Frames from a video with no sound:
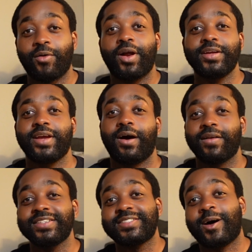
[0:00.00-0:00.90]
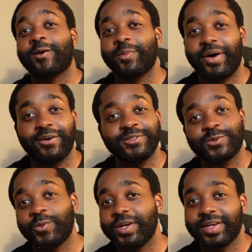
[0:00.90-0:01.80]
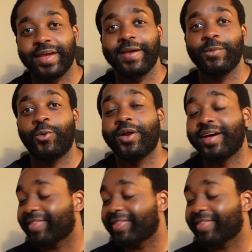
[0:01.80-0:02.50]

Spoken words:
right, y'all, let's talk about Squid Game and what I